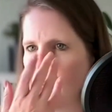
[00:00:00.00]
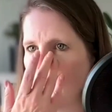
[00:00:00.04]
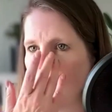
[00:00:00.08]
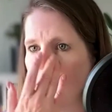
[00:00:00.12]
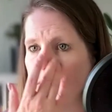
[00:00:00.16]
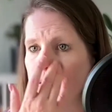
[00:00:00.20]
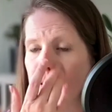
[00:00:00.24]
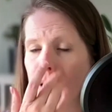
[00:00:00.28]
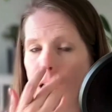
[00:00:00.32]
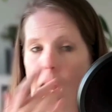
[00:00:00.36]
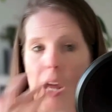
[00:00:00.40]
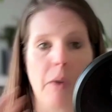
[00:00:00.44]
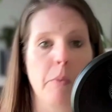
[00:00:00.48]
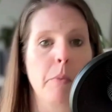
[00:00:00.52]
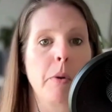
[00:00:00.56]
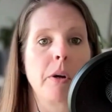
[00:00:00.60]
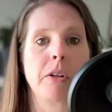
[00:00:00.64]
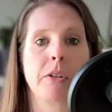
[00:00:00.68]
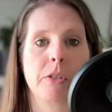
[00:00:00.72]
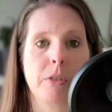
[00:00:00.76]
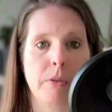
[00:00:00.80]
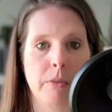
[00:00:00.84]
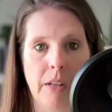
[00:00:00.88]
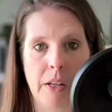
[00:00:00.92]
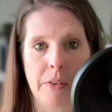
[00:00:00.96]
even I want
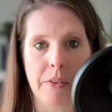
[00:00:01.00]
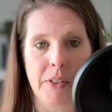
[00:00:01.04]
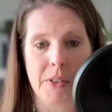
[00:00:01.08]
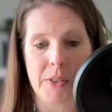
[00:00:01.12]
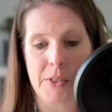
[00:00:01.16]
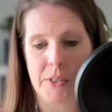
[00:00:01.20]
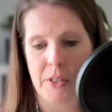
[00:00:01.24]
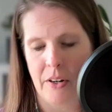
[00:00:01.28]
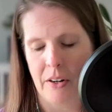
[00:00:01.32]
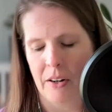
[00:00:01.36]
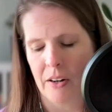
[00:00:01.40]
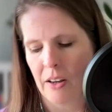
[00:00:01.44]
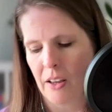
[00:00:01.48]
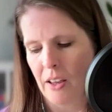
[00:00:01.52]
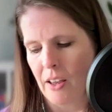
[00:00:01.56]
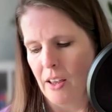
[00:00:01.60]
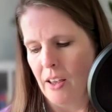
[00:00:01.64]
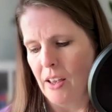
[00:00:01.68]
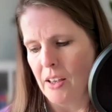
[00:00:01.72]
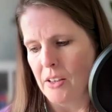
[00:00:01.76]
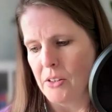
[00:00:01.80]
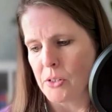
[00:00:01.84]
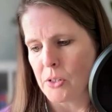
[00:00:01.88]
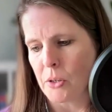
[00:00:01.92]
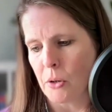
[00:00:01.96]
to do that this year.
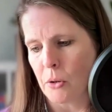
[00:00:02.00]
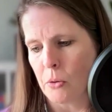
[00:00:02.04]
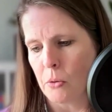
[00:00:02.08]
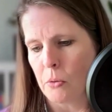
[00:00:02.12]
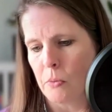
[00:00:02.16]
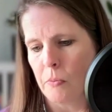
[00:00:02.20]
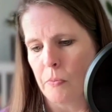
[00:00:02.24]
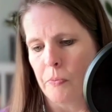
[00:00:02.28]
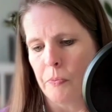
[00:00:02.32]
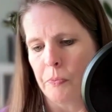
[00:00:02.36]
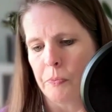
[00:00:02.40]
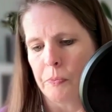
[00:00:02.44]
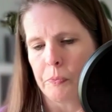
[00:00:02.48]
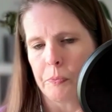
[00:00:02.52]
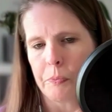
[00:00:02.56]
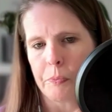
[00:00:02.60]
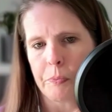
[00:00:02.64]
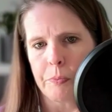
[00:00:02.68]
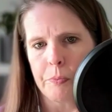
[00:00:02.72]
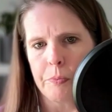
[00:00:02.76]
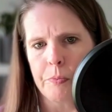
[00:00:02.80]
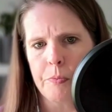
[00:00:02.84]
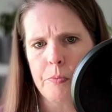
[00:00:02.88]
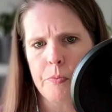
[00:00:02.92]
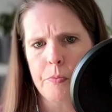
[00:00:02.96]
So
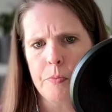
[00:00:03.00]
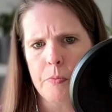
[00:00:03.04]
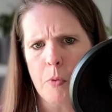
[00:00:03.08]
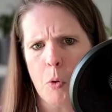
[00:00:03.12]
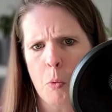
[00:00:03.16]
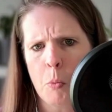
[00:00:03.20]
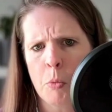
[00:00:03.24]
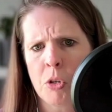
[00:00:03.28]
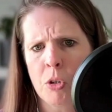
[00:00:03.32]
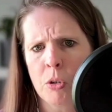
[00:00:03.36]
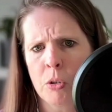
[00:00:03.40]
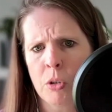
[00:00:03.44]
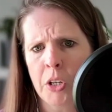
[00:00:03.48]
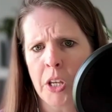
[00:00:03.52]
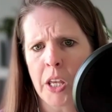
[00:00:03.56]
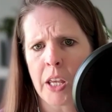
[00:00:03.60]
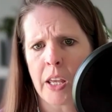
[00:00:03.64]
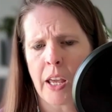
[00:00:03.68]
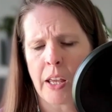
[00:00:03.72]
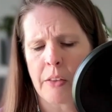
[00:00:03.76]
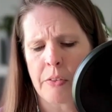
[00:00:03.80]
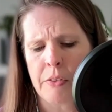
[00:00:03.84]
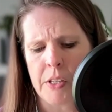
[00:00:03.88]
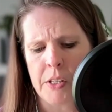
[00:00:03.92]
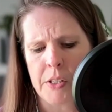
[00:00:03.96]
when you're looking
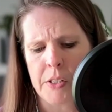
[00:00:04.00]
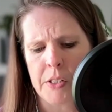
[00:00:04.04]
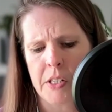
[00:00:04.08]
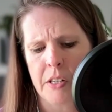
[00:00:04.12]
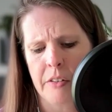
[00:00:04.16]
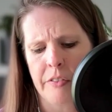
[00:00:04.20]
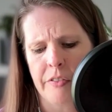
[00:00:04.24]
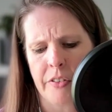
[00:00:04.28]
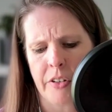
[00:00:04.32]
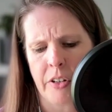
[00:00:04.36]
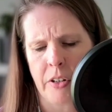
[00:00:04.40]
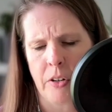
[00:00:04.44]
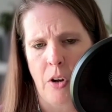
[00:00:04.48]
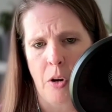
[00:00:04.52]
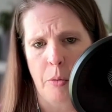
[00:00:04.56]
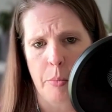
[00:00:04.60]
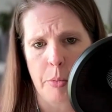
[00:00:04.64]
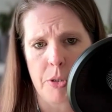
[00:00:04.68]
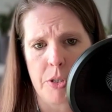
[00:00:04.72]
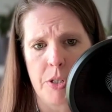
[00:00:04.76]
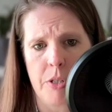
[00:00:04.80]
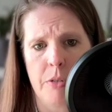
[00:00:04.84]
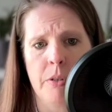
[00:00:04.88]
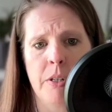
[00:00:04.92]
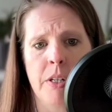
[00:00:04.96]
at these different
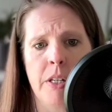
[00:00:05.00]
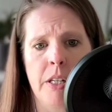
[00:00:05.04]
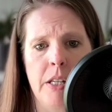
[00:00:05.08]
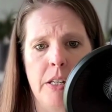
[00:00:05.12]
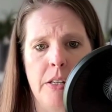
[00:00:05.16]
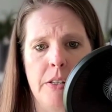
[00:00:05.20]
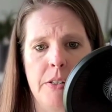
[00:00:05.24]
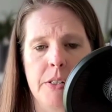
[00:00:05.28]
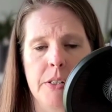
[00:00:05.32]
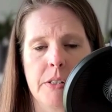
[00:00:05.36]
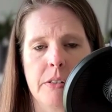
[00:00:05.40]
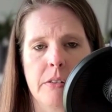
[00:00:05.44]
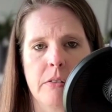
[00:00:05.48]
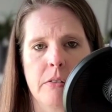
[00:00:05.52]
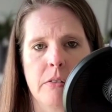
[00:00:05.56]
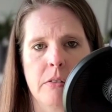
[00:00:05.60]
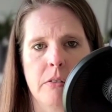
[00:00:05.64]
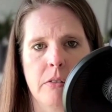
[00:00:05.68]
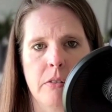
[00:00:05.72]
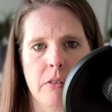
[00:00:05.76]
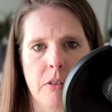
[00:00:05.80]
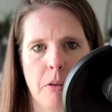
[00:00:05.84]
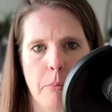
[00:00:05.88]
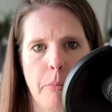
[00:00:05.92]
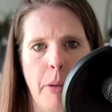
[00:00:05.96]
opportunities,
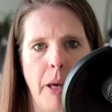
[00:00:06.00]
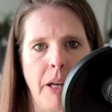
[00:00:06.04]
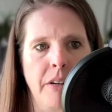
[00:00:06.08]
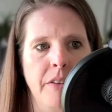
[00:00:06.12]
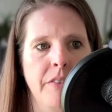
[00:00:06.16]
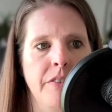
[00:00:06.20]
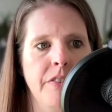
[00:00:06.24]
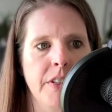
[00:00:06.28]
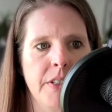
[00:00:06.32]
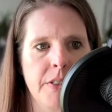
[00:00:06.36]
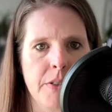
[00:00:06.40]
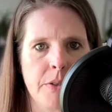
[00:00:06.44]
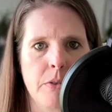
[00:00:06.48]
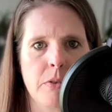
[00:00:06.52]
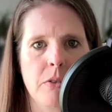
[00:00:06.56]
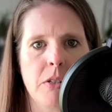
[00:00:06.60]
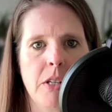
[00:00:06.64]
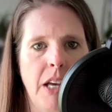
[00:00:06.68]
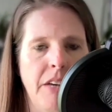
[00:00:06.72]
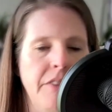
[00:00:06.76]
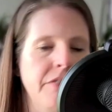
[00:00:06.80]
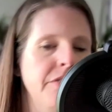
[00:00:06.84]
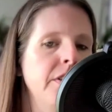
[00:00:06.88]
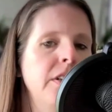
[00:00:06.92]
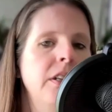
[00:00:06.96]
the benefits
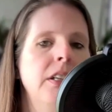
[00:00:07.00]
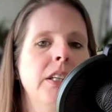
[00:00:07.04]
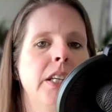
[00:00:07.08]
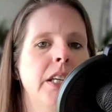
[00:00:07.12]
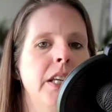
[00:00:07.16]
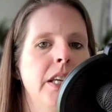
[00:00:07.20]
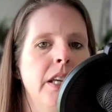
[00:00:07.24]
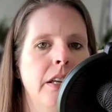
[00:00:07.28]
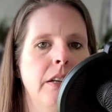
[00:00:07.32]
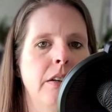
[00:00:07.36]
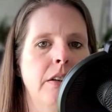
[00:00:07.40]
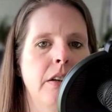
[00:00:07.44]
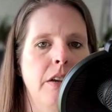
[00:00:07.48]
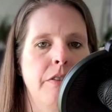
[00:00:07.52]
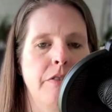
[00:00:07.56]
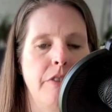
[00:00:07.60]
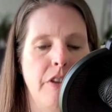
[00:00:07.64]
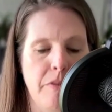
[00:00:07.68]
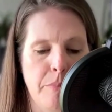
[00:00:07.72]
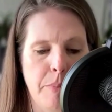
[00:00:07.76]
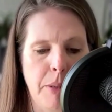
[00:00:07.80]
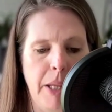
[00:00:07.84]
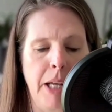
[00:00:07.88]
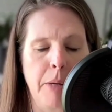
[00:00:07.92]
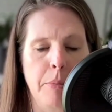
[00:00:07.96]
definitely can,
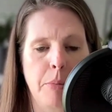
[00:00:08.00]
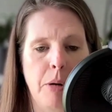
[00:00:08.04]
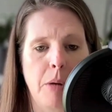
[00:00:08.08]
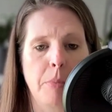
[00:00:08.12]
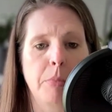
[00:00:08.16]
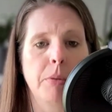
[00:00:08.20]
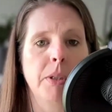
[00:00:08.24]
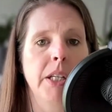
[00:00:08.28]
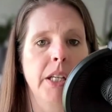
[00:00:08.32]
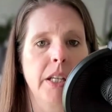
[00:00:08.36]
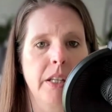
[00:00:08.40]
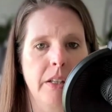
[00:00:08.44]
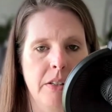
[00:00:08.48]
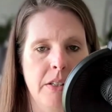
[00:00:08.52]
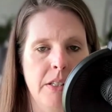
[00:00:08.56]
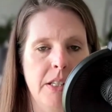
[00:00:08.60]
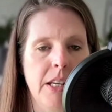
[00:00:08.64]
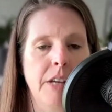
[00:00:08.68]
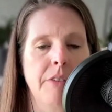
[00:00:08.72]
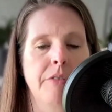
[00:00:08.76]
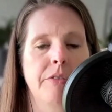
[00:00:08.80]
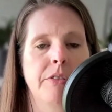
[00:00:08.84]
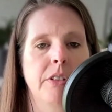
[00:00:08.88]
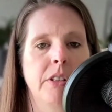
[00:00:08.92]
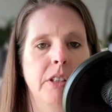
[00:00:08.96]
if planned properly, can
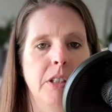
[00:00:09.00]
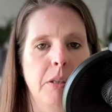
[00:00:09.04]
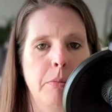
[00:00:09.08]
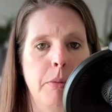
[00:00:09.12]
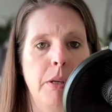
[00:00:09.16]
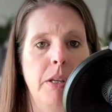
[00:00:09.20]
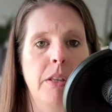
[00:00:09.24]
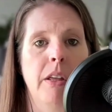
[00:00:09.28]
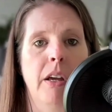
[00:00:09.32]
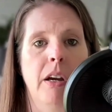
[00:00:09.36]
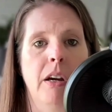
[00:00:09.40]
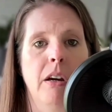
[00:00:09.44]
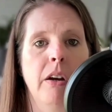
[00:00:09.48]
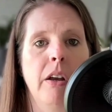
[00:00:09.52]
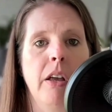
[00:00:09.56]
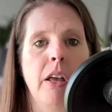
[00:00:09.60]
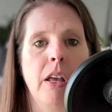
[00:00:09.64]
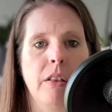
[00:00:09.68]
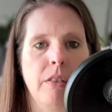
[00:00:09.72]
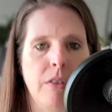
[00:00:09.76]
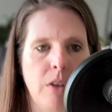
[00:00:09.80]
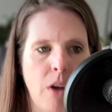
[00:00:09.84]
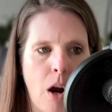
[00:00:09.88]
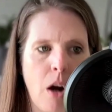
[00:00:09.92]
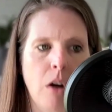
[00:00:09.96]
definitely be there.
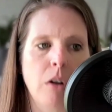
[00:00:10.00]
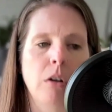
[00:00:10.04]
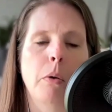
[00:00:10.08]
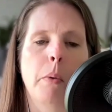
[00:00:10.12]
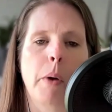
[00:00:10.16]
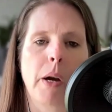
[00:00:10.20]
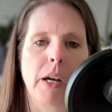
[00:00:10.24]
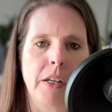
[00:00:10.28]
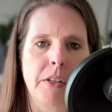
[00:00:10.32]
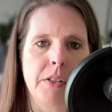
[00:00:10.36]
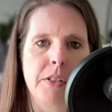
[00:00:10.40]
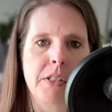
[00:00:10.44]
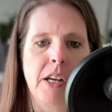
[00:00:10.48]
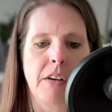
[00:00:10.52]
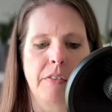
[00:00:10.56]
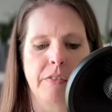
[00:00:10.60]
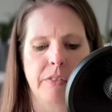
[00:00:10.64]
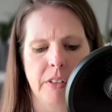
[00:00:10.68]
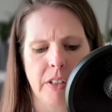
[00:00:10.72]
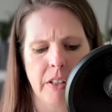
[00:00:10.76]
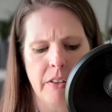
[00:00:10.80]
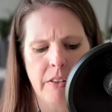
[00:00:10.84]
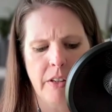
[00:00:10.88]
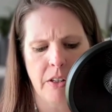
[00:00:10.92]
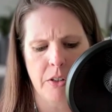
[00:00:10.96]
The ROI is
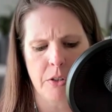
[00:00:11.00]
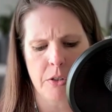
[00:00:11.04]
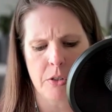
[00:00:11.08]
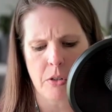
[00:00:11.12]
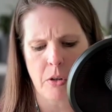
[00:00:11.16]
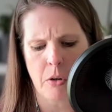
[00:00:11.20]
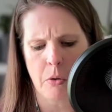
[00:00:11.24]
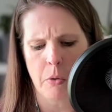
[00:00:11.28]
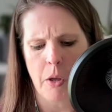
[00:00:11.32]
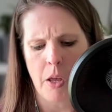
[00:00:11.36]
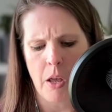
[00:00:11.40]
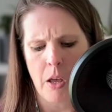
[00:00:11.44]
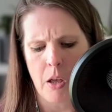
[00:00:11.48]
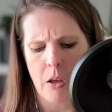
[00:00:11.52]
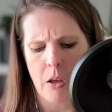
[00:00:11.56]
definitely there. So,